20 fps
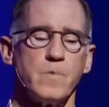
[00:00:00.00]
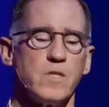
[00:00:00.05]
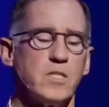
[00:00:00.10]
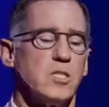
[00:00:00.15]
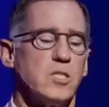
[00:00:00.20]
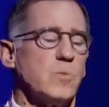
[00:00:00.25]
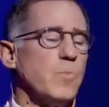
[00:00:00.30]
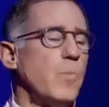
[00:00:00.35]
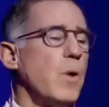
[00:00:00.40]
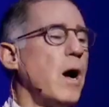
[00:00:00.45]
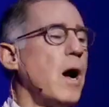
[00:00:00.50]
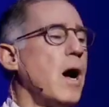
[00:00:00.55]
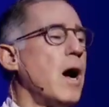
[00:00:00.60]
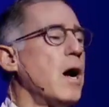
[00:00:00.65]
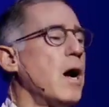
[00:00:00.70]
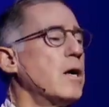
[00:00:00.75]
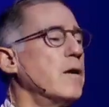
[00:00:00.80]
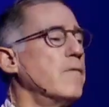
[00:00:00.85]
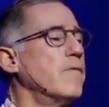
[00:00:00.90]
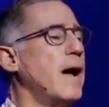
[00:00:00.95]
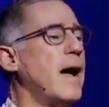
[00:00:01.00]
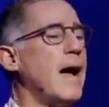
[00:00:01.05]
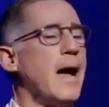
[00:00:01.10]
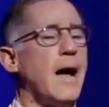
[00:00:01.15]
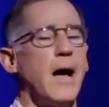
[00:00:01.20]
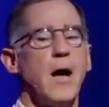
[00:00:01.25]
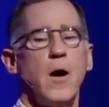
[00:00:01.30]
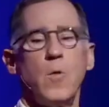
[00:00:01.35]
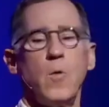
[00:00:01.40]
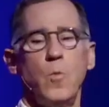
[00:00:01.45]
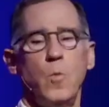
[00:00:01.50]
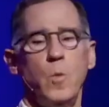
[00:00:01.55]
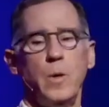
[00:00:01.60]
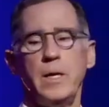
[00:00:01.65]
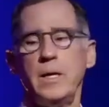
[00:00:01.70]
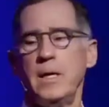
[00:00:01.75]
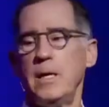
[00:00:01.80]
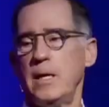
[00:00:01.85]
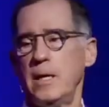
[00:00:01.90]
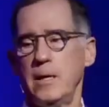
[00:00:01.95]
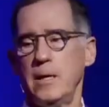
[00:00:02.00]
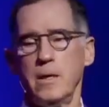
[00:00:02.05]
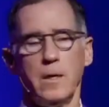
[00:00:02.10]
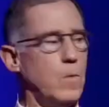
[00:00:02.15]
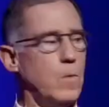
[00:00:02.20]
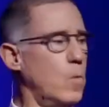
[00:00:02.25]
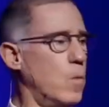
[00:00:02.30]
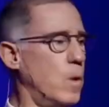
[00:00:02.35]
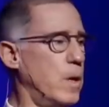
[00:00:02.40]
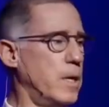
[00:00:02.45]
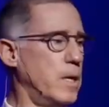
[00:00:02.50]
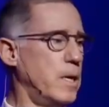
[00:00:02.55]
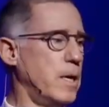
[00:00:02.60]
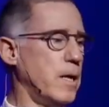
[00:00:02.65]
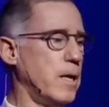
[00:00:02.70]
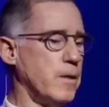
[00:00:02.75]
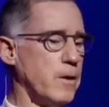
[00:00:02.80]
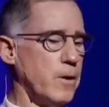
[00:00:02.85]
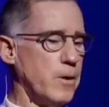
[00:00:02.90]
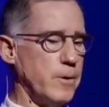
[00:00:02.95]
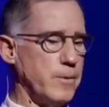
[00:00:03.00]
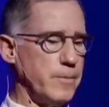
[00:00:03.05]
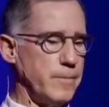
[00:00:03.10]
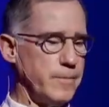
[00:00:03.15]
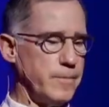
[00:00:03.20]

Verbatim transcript: This is part of how we heal one another.